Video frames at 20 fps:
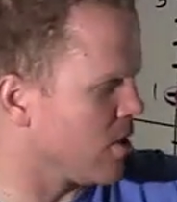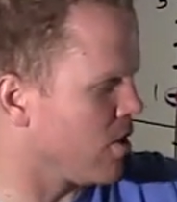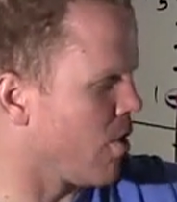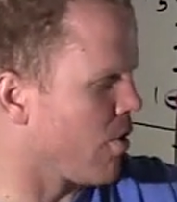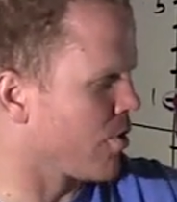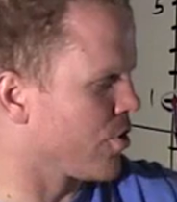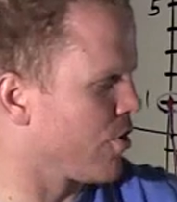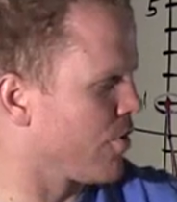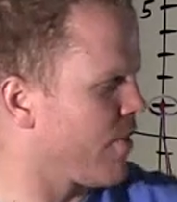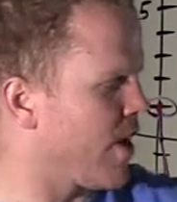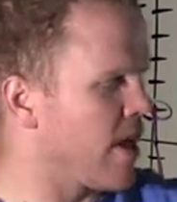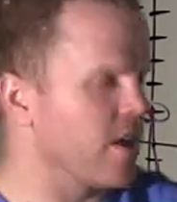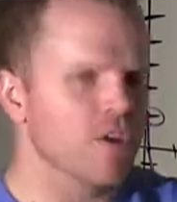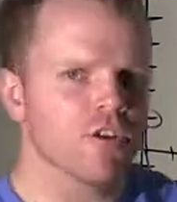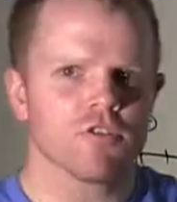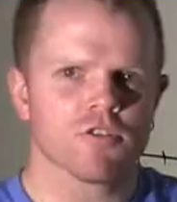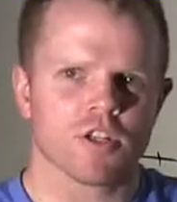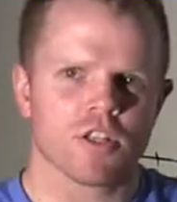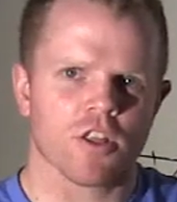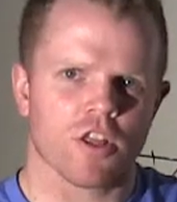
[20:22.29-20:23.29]
larger
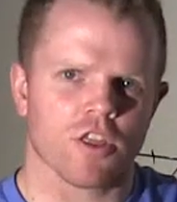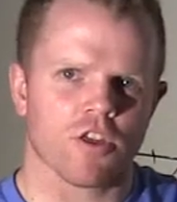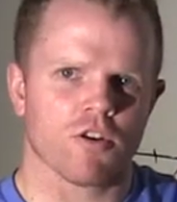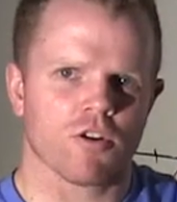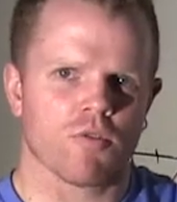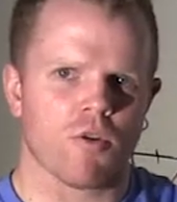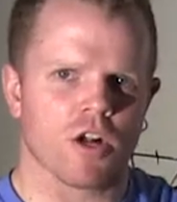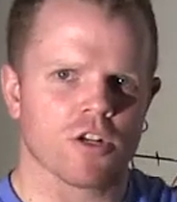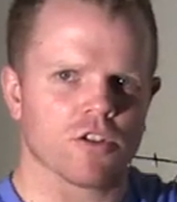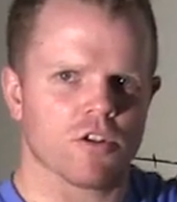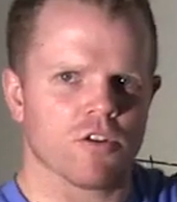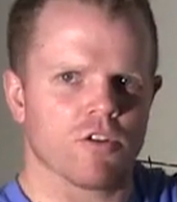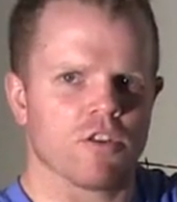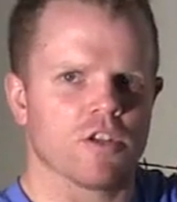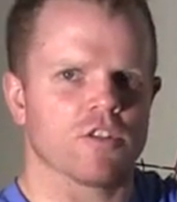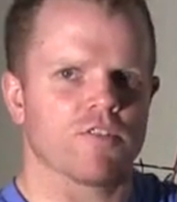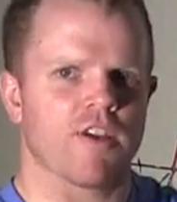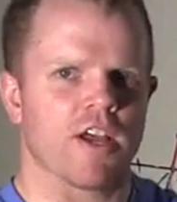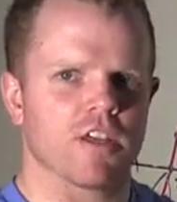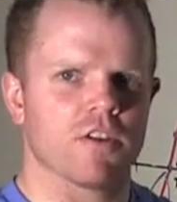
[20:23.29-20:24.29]
values in the third quadrant, or
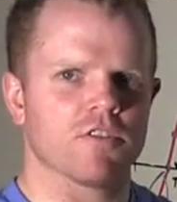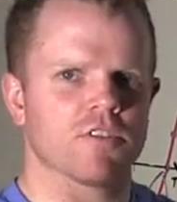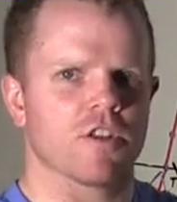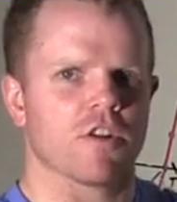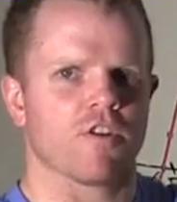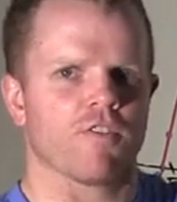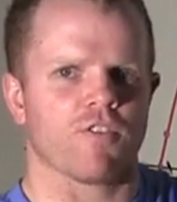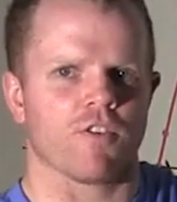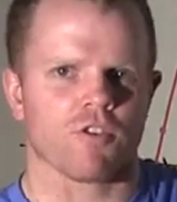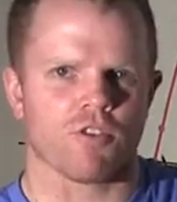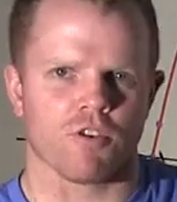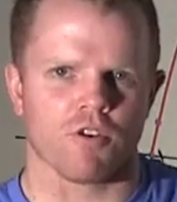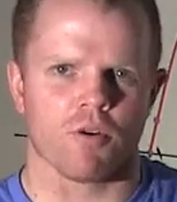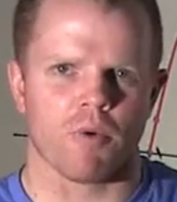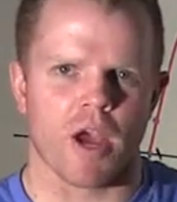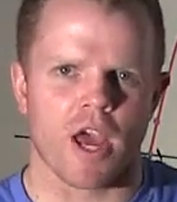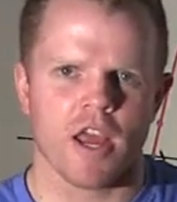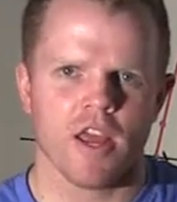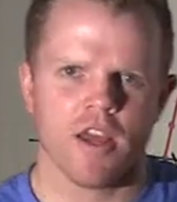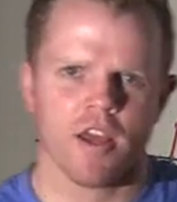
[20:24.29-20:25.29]
these values that are further
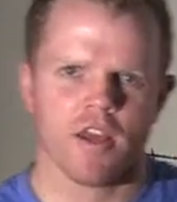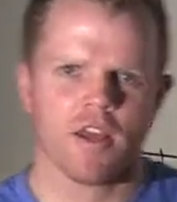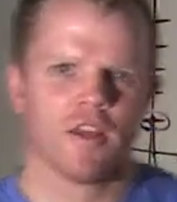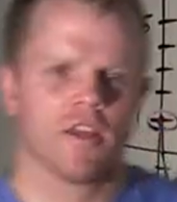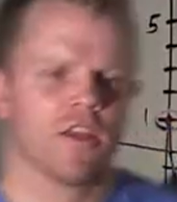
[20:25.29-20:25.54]
away.